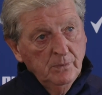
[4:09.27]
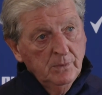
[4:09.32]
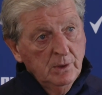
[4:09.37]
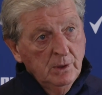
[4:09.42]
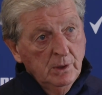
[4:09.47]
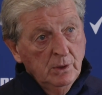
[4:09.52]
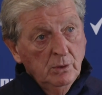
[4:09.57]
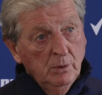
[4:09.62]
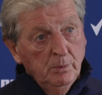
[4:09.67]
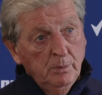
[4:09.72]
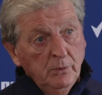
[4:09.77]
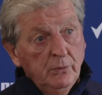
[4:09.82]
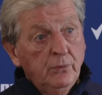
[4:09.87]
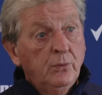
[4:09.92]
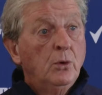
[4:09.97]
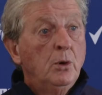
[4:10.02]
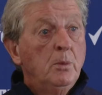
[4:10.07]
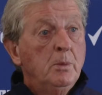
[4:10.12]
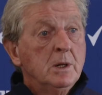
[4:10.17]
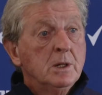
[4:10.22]
to your
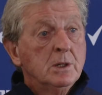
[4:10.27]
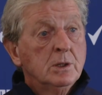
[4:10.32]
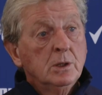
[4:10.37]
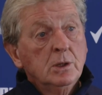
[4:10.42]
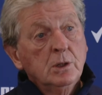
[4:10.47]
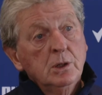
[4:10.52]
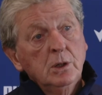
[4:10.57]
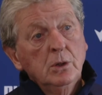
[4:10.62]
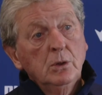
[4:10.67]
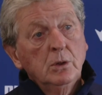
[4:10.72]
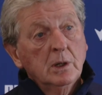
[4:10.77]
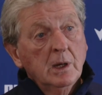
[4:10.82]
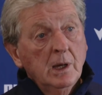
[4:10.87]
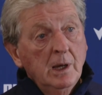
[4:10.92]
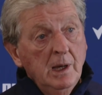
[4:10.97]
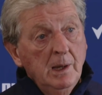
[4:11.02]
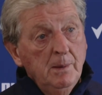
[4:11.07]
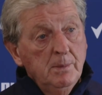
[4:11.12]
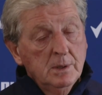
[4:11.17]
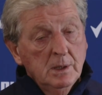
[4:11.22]
performance and to your
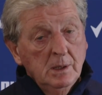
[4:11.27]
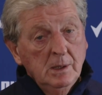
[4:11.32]
games.